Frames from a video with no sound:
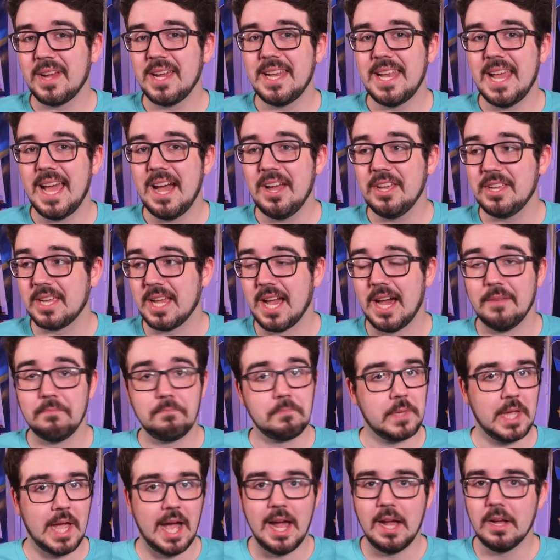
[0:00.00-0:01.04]
right now, you
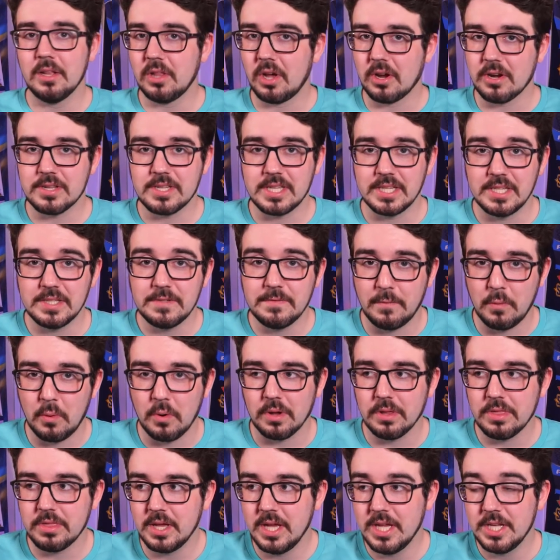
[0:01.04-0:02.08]
got Kyle Larson is
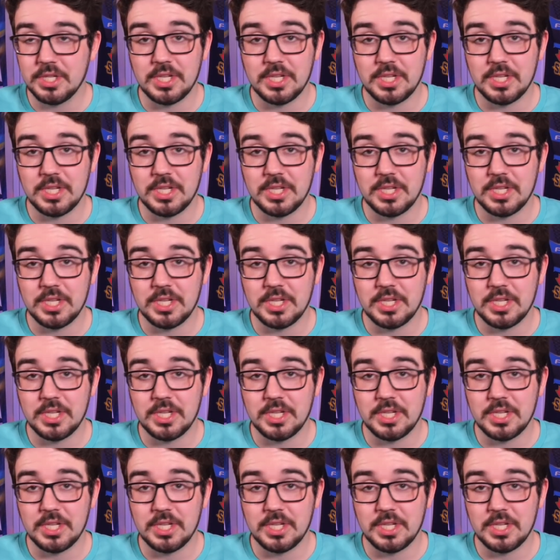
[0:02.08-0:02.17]
fourth,